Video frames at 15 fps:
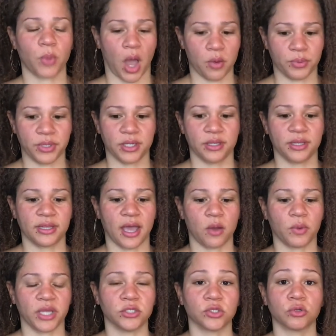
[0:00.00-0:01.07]
I'll put it in that
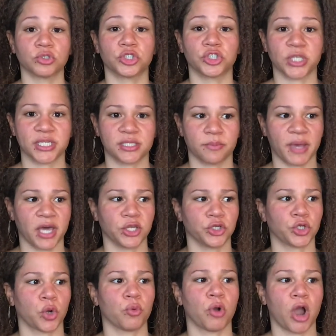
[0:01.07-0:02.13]
way. Don't stress about it.
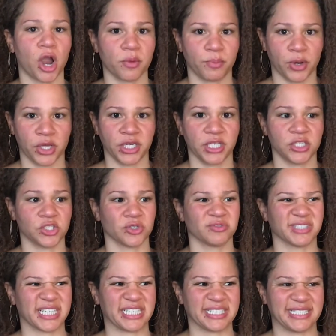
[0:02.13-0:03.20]
Don't harp on it.
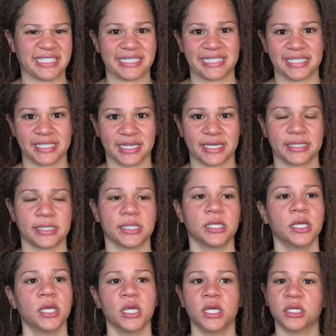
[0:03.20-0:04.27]
Don't like nag at it.
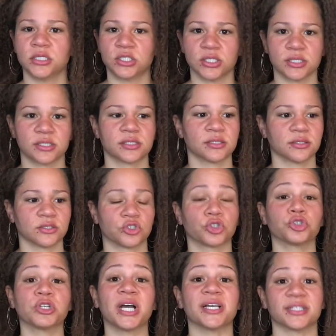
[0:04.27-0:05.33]
Just
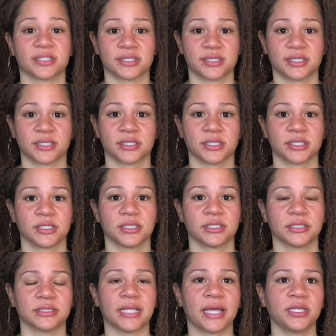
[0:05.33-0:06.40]
trust.
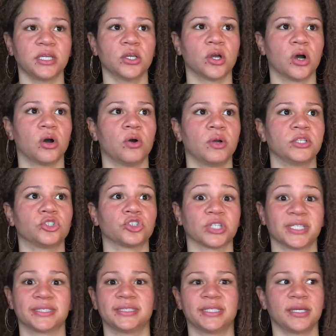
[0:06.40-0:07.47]
Letting go and
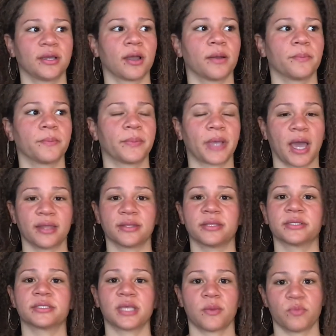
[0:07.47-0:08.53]
trusting are kind of
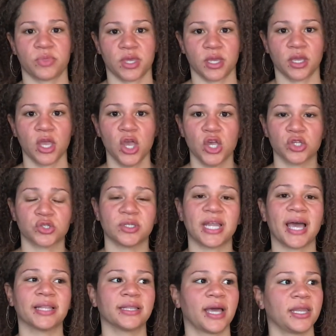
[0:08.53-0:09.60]
the same thing. So
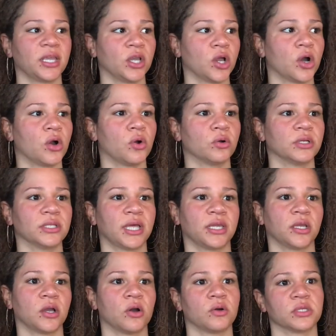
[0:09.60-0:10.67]
not letting go, let
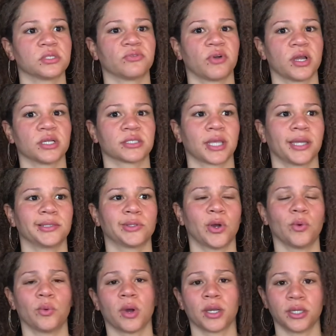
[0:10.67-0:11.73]
it go as far as like
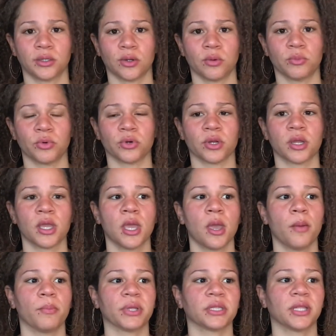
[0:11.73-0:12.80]
don't want it no more,
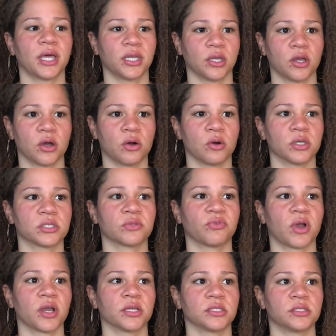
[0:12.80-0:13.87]
but let it go as
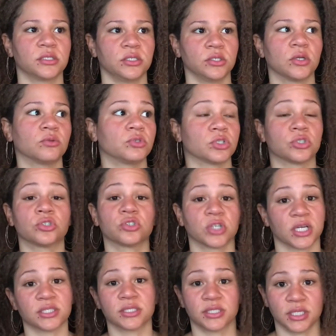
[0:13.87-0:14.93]
far as, you know, just
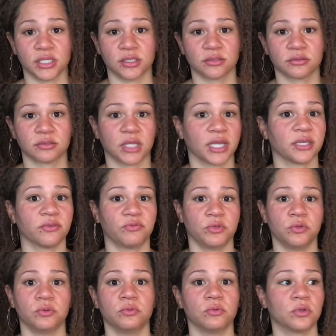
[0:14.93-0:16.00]
trust it. Like if
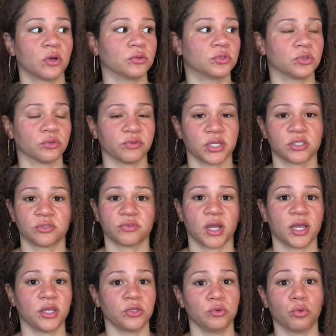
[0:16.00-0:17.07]
you go to a
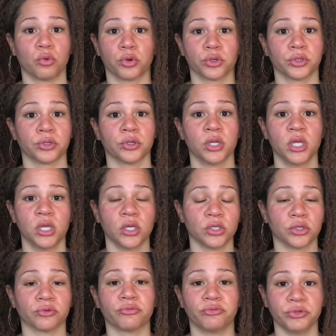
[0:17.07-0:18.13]
restaurant and you order
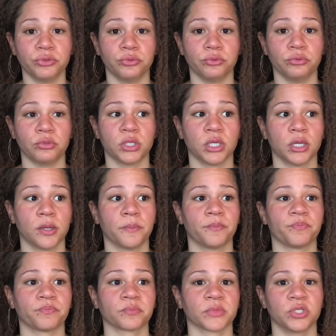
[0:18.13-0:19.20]
your food,
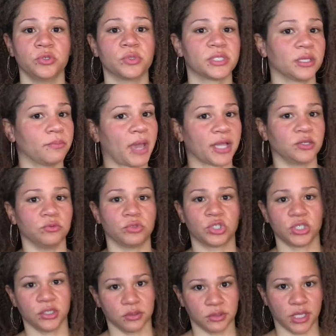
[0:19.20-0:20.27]
you sit back and
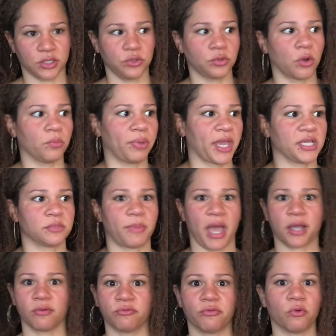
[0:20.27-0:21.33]
chill. Like you don't pace
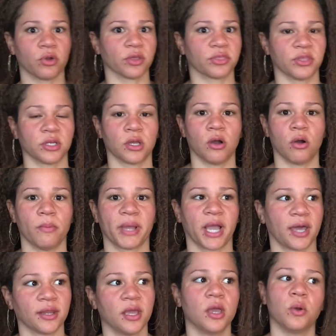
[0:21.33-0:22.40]
back and forth and my
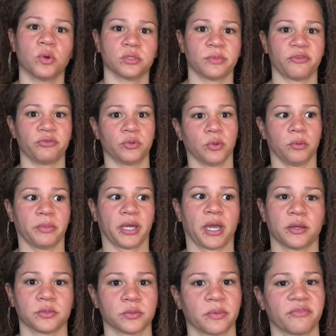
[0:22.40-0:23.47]
God, where's my food? Oh my
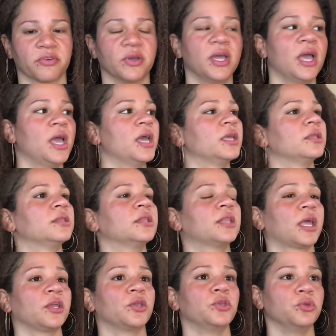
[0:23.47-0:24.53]
God, where's my food?
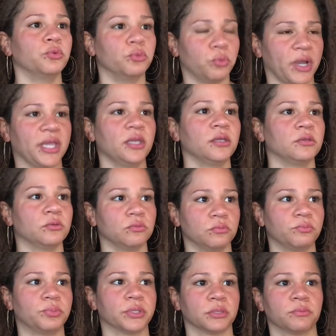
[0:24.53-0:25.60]
Like you wait,
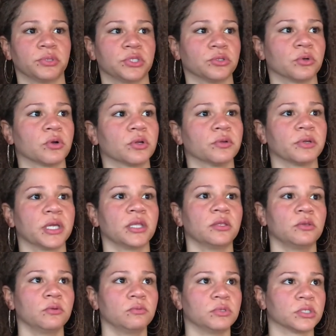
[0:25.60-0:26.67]
you put your order in,
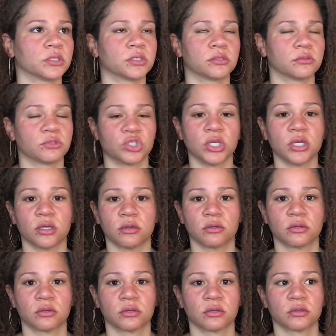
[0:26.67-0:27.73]
you just chill
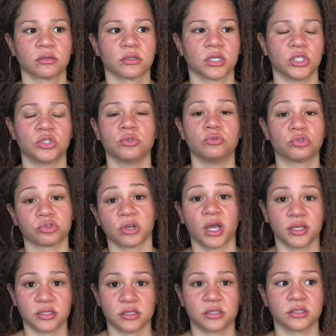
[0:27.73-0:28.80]
because you
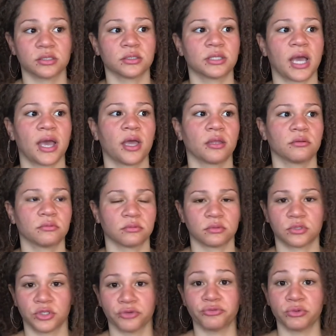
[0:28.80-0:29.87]
trust that
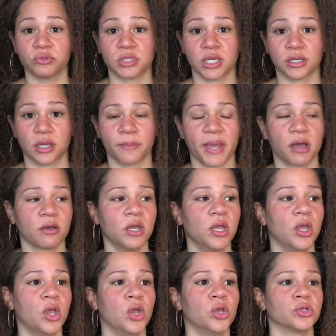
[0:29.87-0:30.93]
your food's gonna come out.
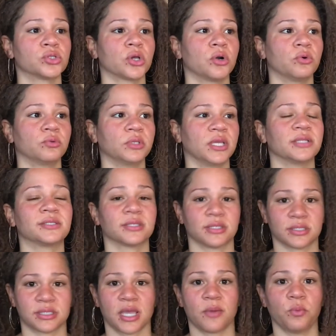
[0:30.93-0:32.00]
So it's
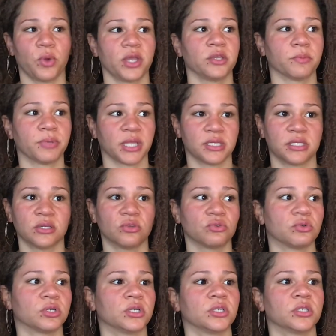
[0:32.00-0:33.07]
the same way. You're placing an
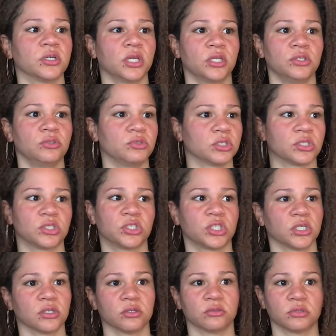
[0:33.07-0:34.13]
order and you just
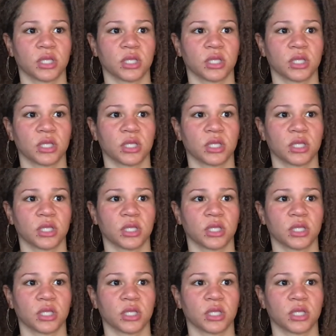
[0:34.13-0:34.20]
chill.